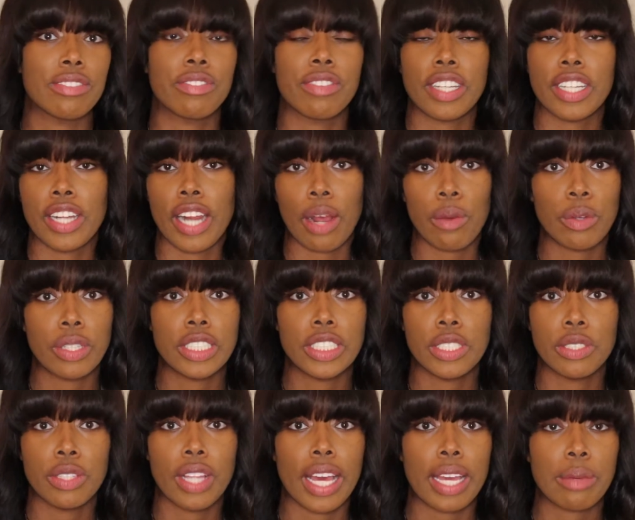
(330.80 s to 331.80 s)
figure out what
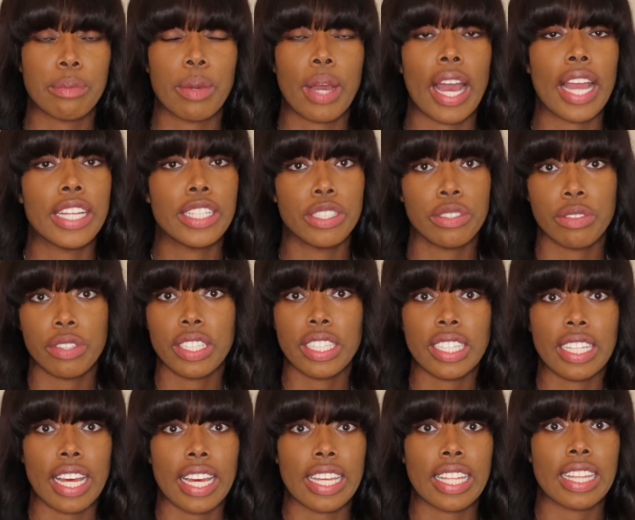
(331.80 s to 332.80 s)
you like, but I do really
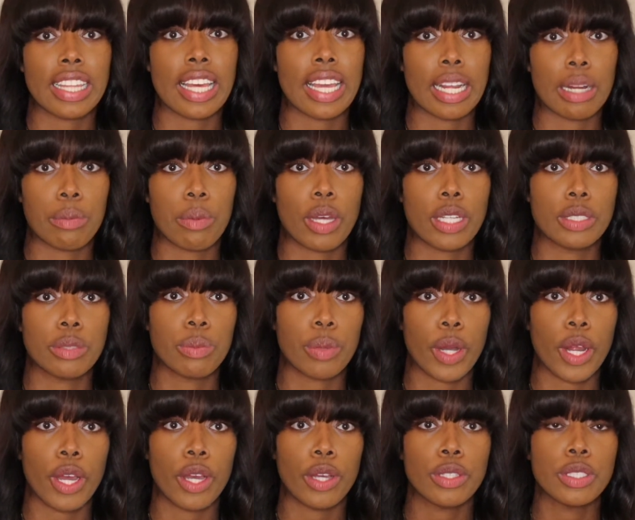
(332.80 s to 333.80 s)
like the AirPods
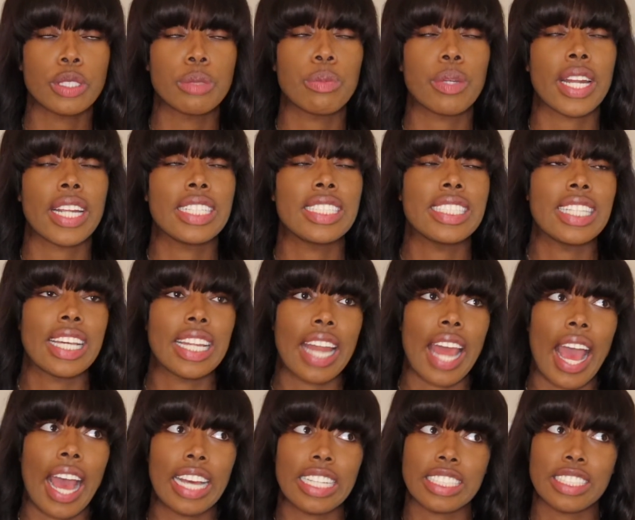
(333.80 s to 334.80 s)
Pros, but I did
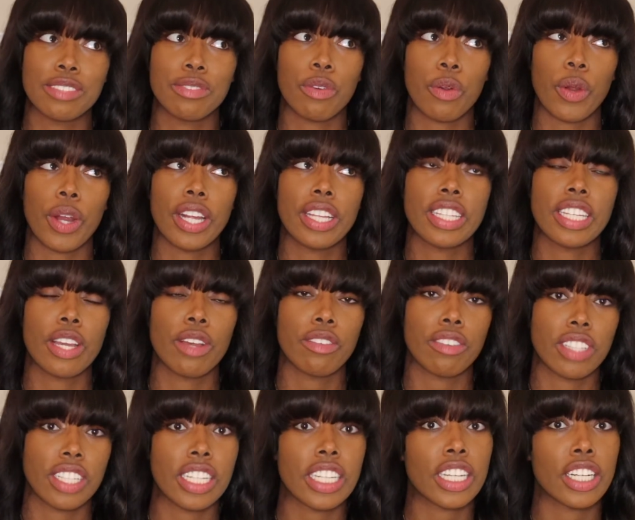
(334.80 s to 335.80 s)
ask for the
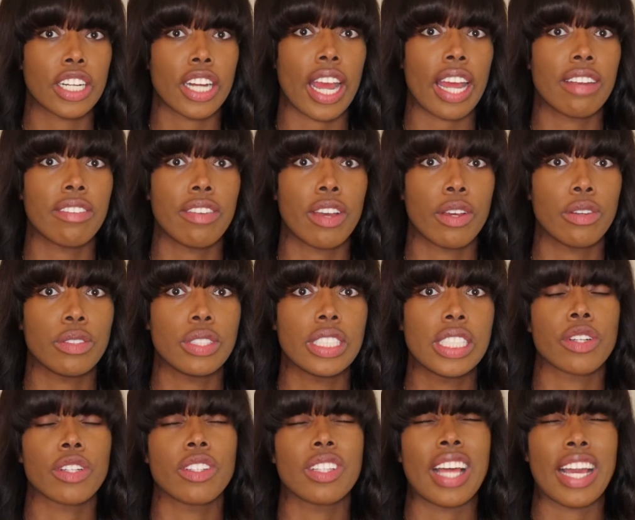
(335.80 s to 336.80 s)
over-the-ear headphones
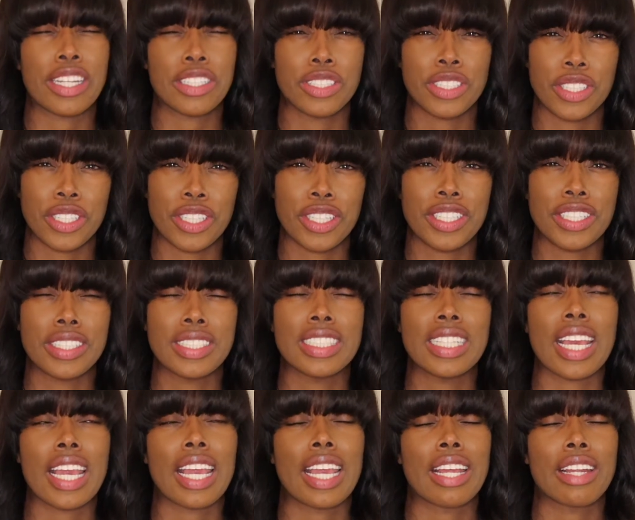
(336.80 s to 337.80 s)
for lectures
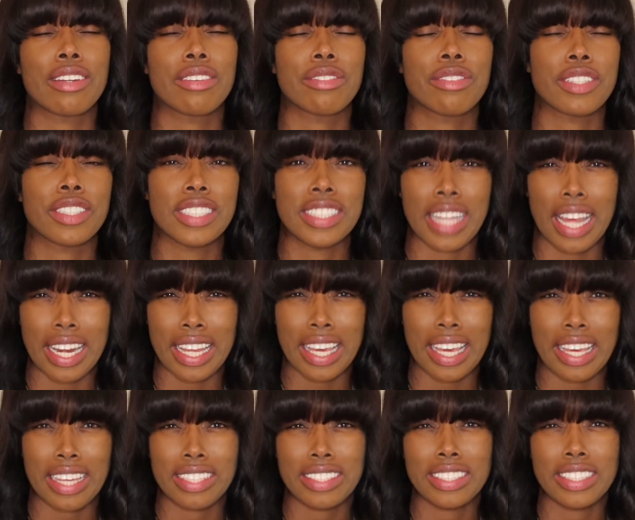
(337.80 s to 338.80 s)
and for
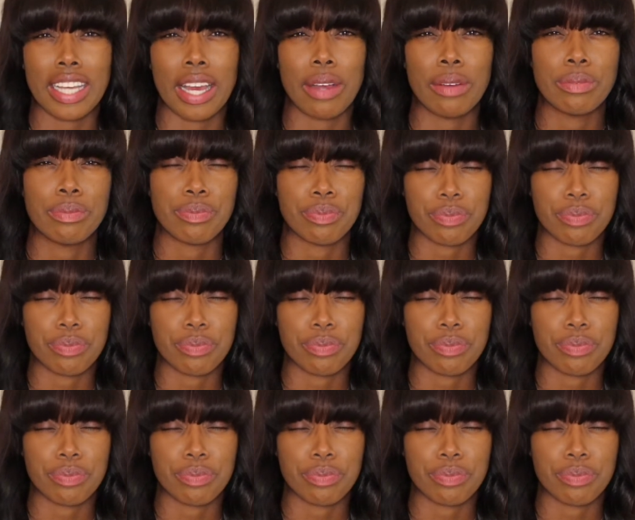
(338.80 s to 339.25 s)
studying. So